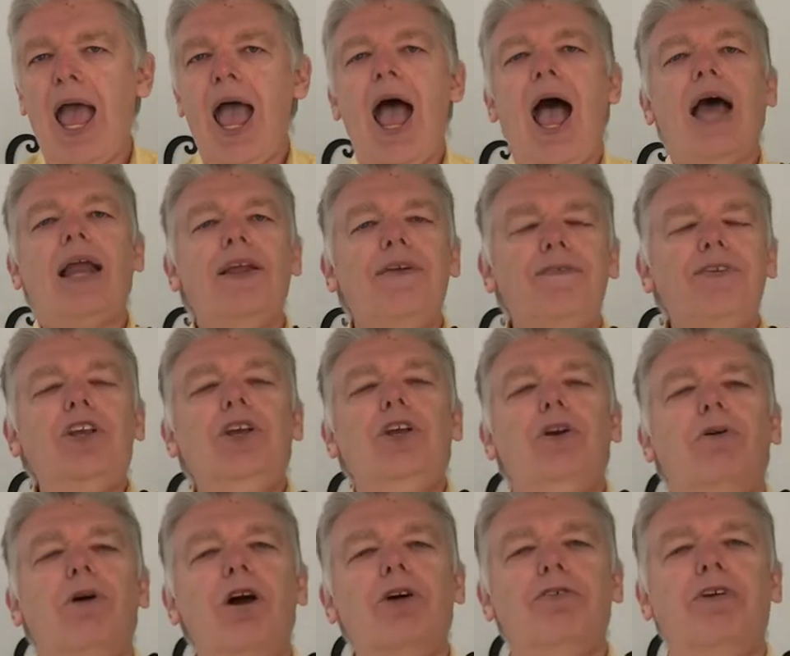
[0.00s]
And if
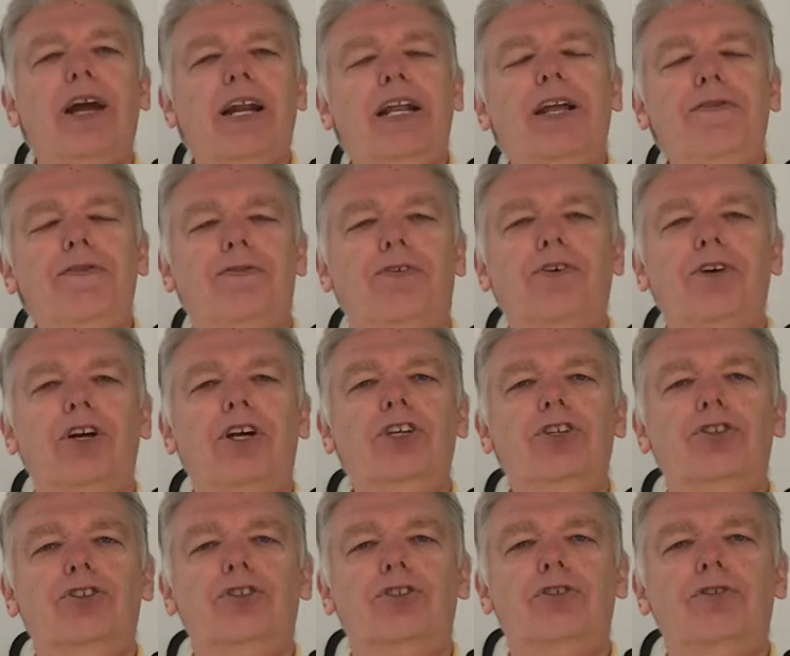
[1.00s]
you are ready for
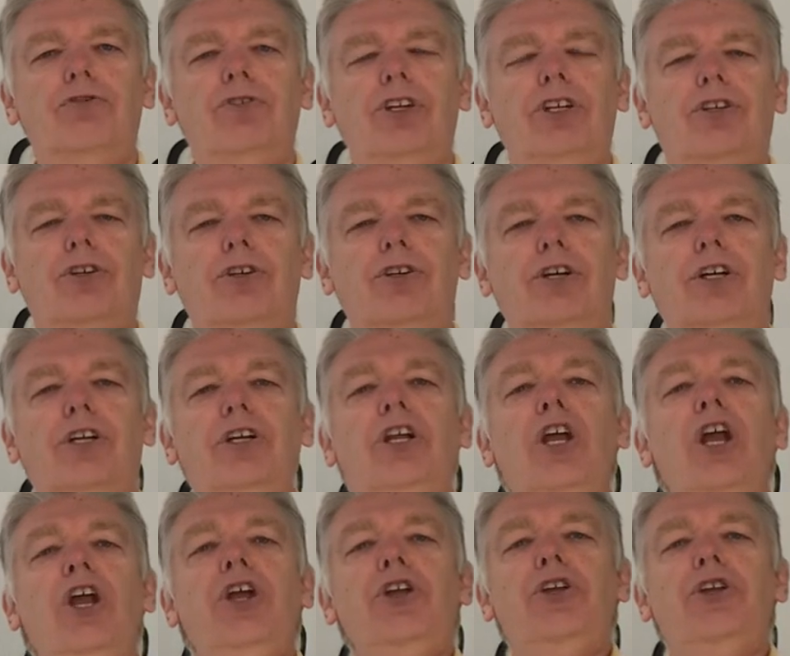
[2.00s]
his return,
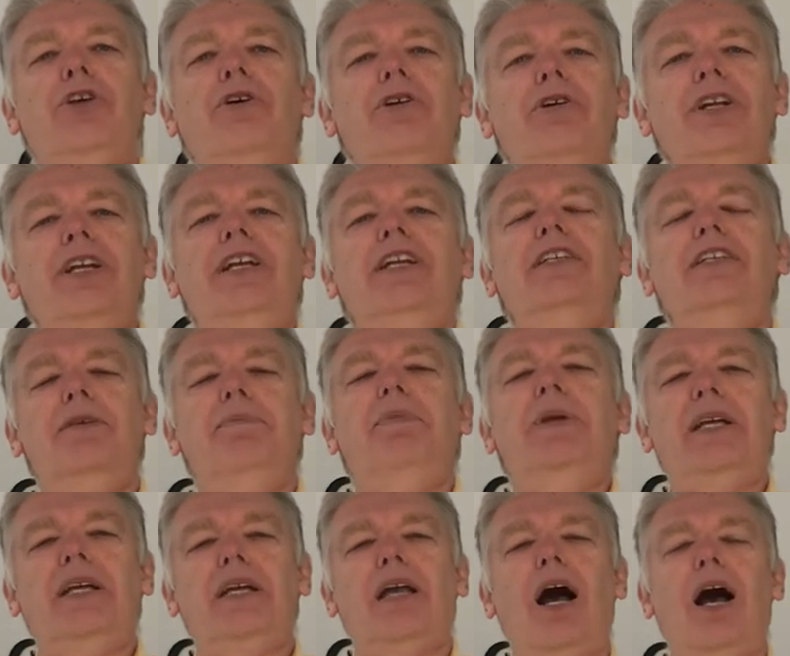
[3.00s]
you need to
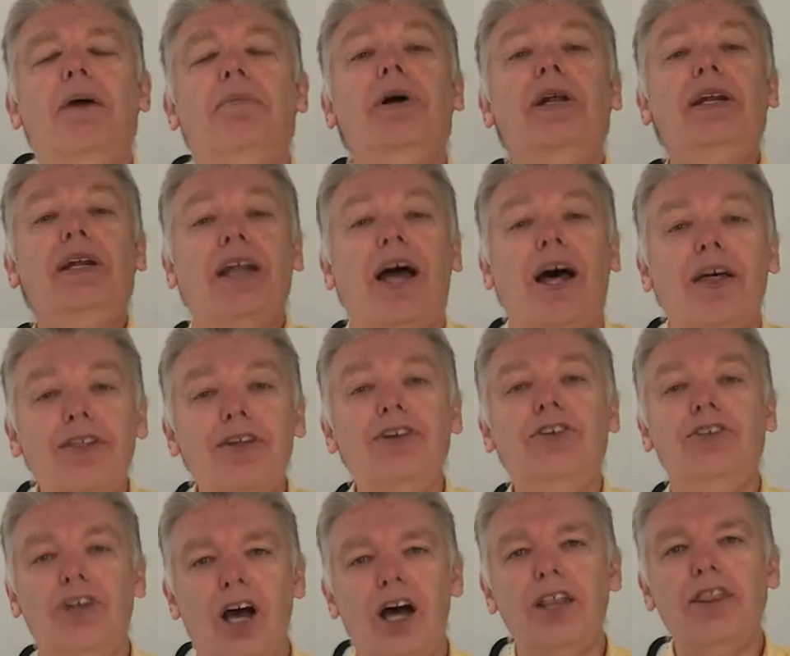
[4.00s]
become another
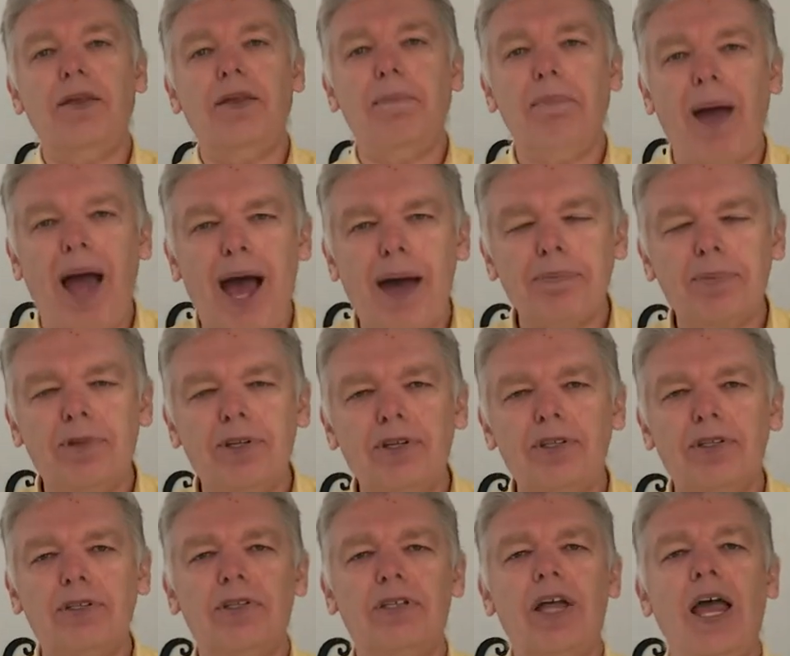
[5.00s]
John the
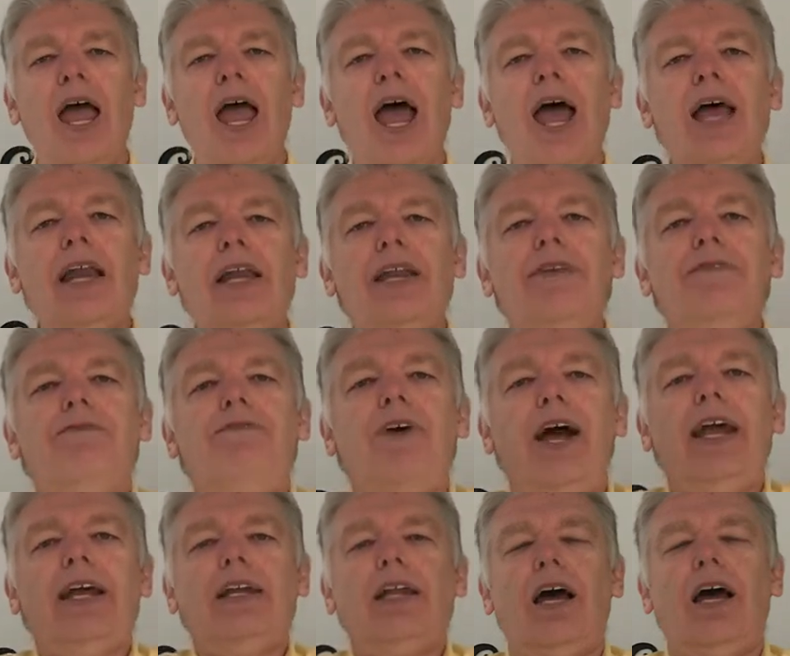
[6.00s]
Baptist and
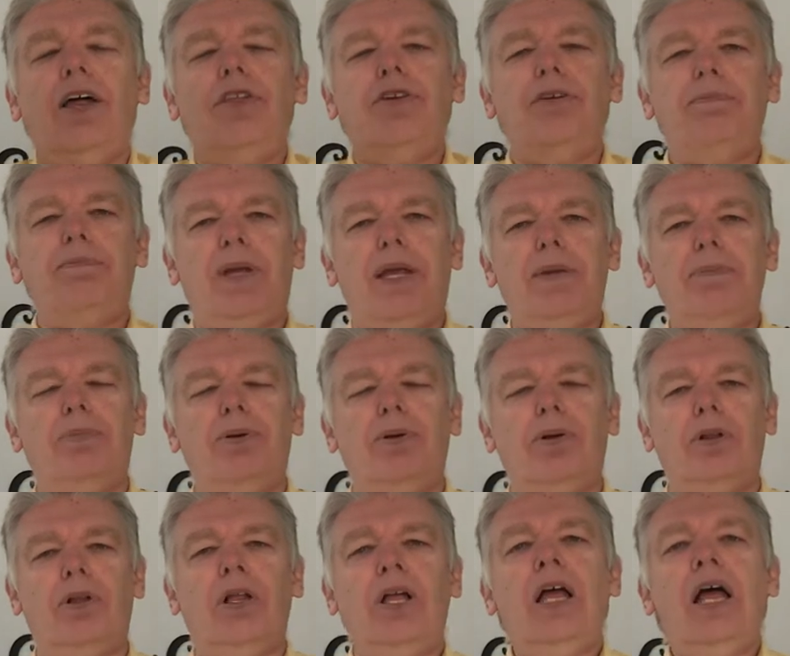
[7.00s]
invite other
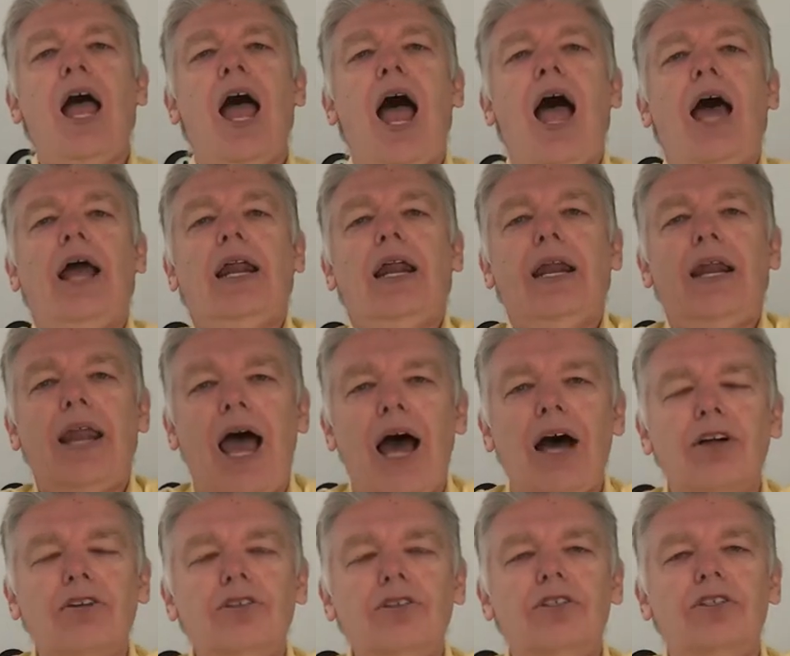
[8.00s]
people and
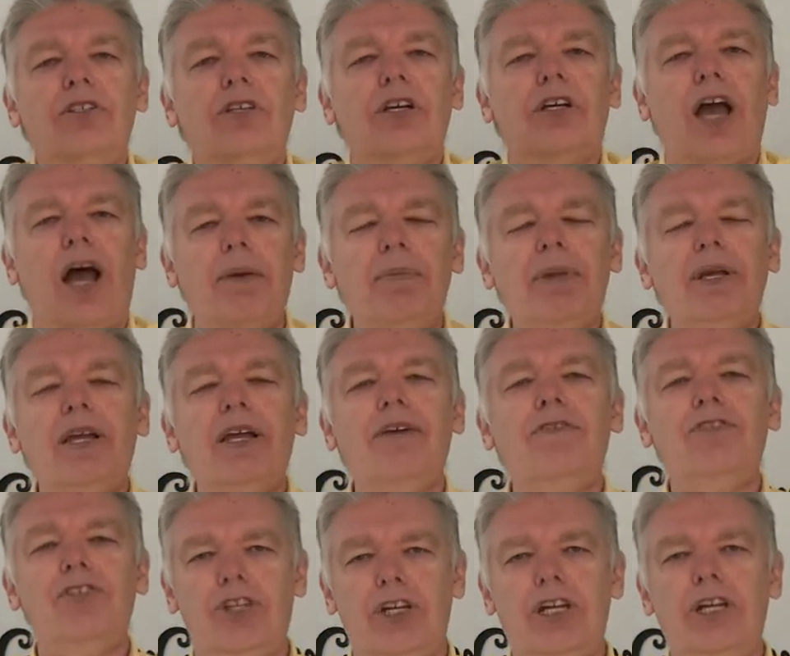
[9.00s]
announce the coming
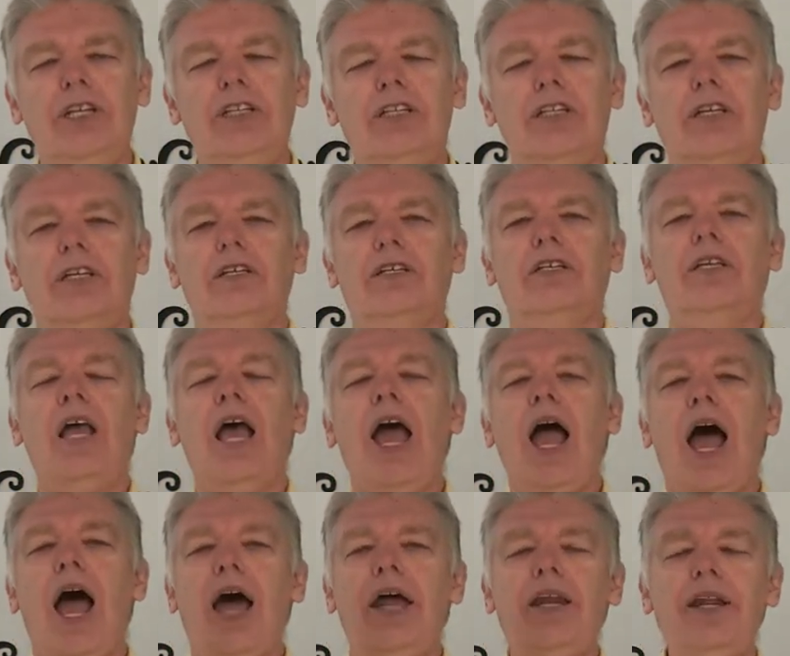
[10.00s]
of Jesus
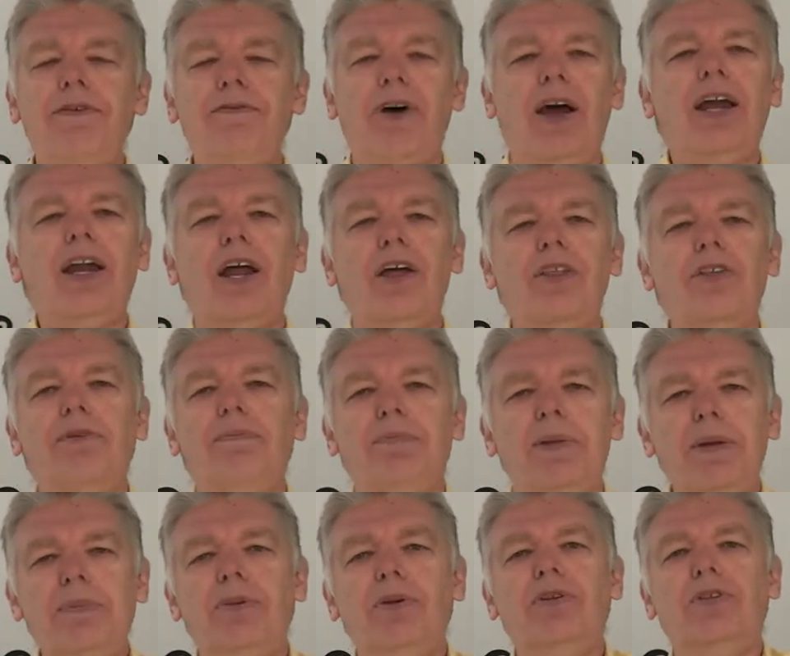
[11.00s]
and invite other
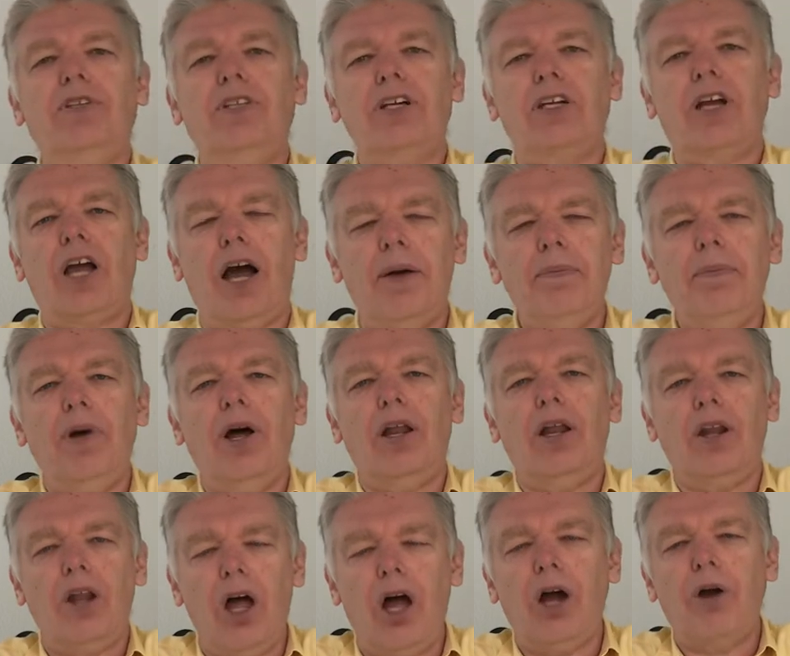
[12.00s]
people to come
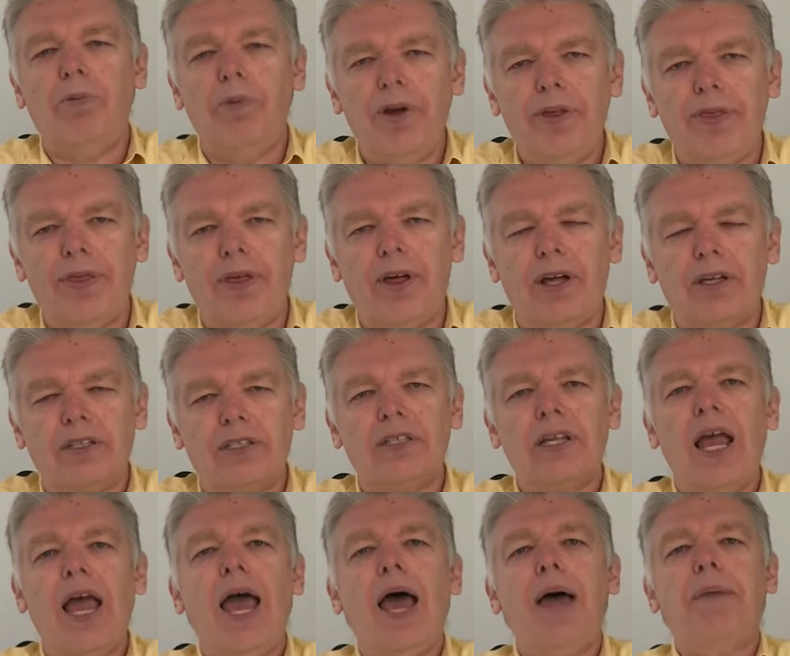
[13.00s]
along with us
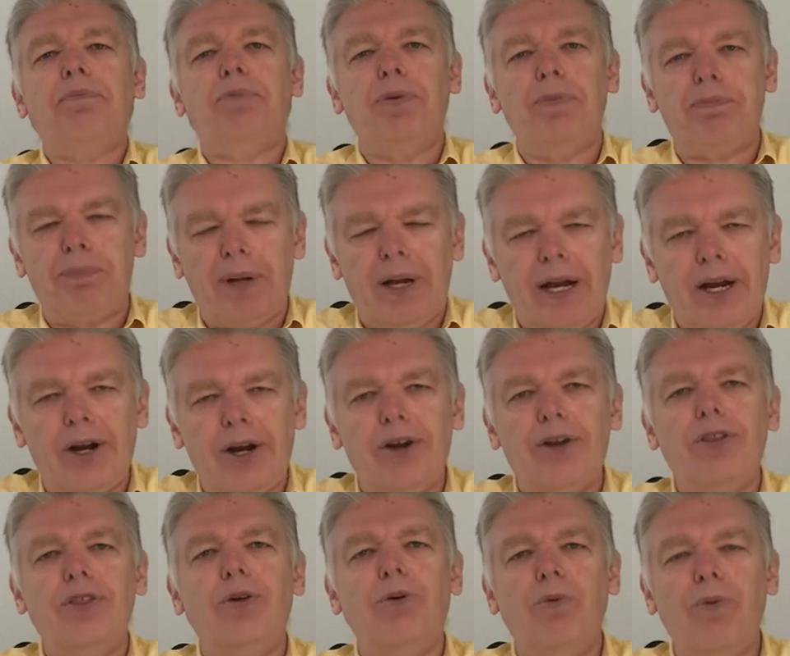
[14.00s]
and prepare
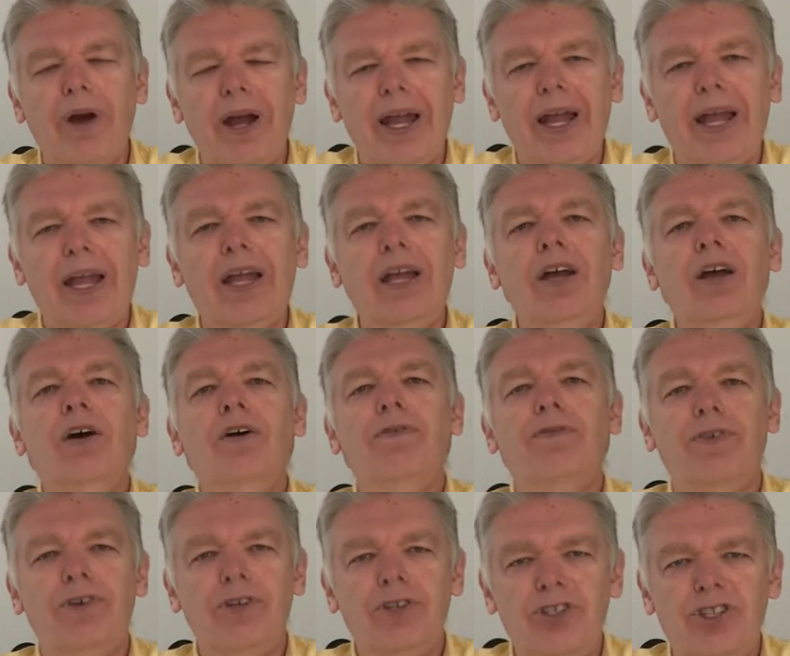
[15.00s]
the way
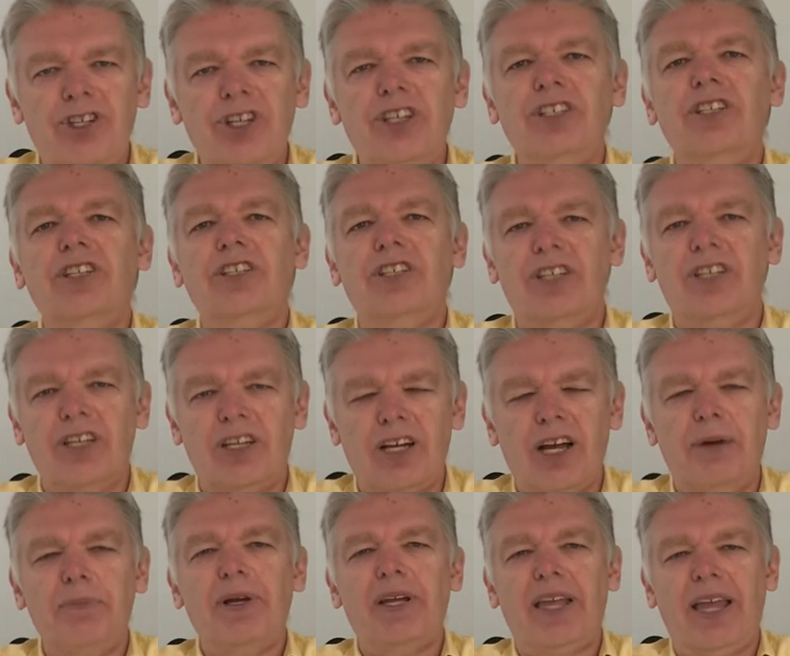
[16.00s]
for Jesus to
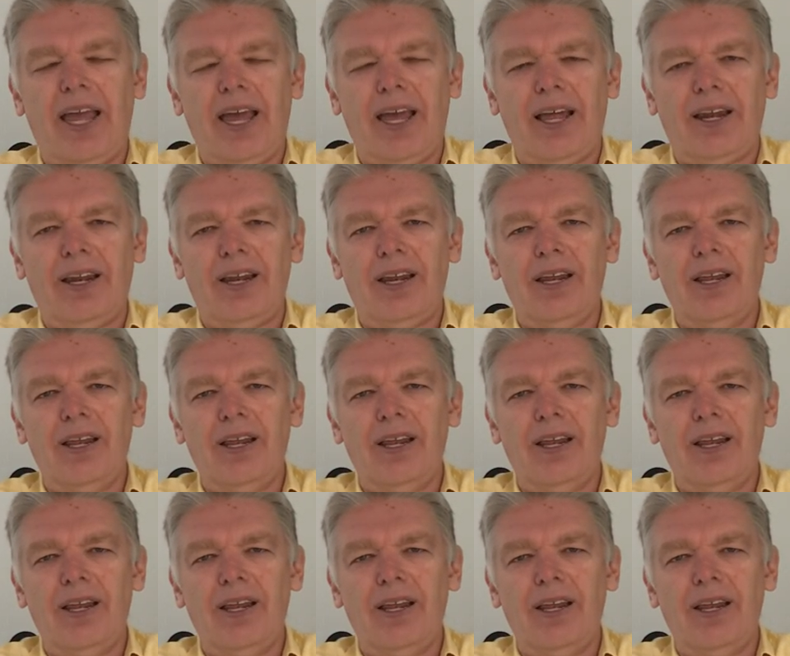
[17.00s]
come again.